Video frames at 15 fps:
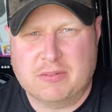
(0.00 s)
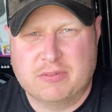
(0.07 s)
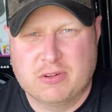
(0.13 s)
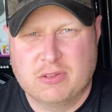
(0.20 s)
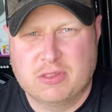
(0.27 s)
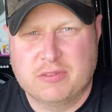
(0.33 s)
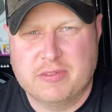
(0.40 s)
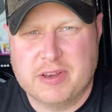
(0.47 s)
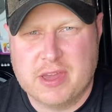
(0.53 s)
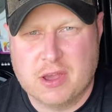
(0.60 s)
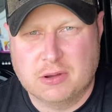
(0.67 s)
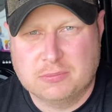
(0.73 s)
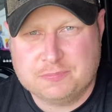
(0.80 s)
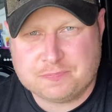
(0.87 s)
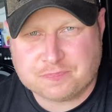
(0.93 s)
for another
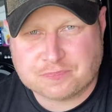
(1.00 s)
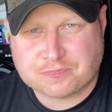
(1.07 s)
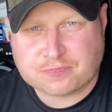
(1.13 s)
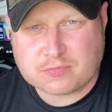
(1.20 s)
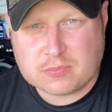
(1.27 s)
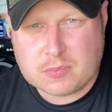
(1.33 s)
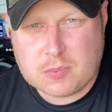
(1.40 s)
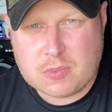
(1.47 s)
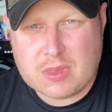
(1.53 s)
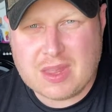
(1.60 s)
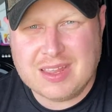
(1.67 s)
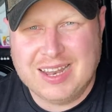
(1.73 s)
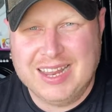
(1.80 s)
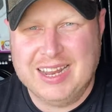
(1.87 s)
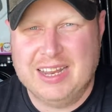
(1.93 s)
video.
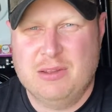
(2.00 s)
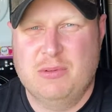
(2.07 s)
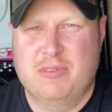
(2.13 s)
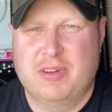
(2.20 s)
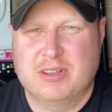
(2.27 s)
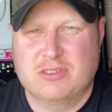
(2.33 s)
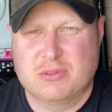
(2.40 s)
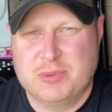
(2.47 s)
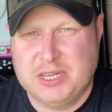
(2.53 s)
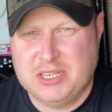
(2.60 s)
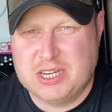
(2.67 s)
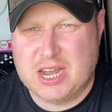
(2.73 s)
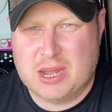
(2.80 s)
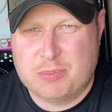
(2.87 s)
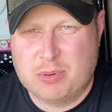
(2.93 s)
Lately we've had some
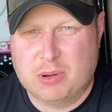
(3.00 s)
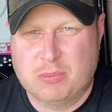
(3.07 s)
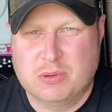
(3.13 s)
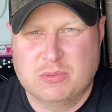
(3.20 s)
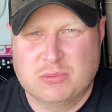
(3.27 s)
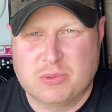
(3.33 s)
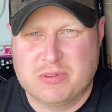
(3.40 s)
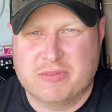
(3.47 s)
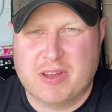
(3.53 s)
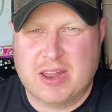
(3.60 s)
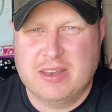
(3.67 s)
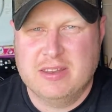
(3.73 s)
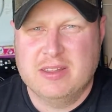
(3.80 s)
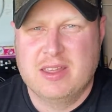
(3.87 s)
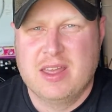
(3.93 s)
EGR problems with
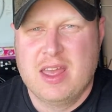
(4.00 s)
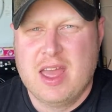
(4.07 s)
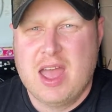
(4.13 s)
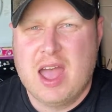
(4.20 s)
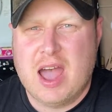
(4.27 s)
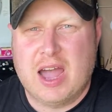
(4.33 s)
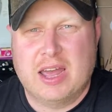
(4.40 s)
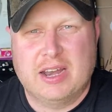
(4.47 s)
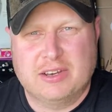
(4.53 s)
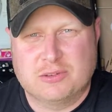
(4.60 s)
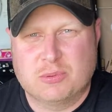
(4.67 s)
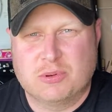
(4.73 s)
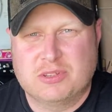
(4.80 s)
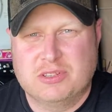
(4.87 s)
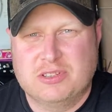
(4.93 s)
Van, and I just
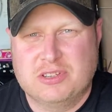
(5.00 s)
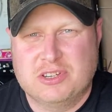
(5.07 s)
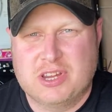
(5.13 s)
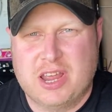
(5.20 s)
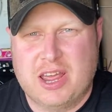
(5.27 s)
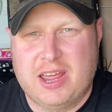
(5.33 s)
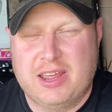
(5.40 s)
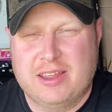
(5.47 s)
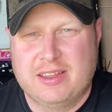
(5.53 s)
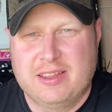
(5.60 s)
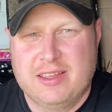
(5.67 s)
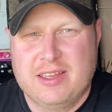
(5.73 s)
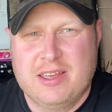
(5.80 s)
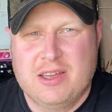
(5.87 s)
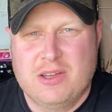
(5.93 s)
wanted to share
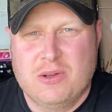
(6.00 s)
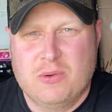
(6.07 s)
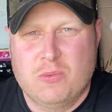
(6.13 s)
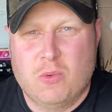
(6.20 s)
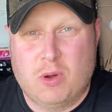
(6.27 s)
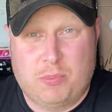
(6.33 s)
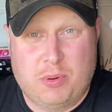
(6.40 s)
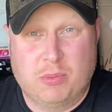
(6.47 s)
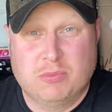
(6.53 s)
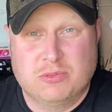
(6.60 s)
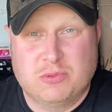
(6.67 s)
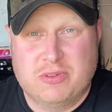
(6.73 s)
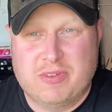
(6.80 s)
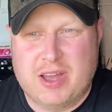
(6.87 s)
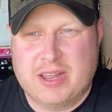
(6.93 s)
what problems
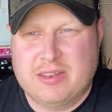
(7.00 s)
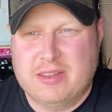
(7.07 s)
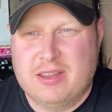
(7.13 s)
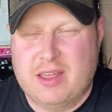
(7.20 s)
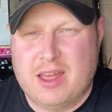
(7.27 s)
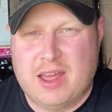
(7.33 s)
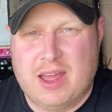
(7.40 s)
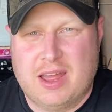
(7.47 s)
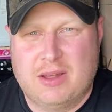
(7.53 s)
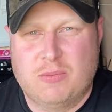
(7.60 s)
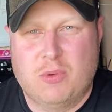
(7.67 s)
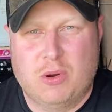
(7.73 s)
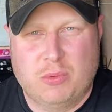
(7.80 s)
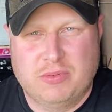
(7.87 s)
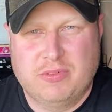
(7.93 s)
we've had and
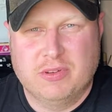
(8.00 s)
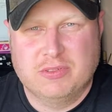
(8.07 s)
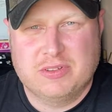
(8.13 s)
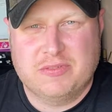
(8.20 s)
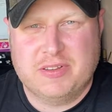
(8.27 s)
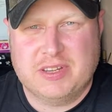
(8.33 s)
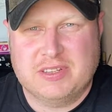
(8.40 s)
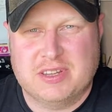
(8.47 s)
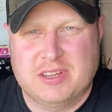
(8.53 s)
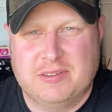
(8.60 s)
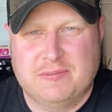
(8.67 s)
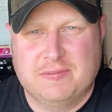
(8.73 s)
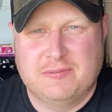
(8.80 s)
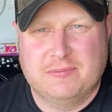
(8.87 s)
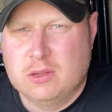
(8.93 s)
what we've done to fix it.
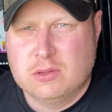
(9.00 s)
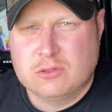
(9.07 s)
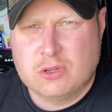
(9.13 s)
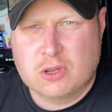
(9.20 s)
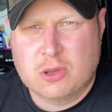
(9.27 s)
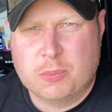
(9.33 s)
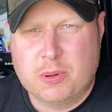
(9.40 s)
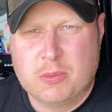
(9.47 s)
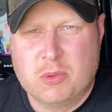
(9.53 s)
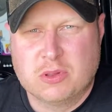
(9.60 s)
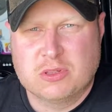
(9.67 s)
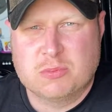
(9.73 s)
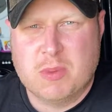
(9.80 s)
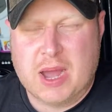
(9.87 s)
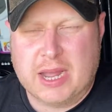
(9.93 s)
So a couple of
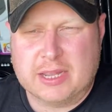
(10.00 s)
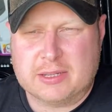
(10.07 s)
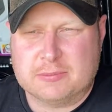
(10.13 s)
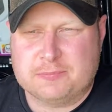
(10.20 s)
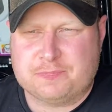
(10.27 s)
months back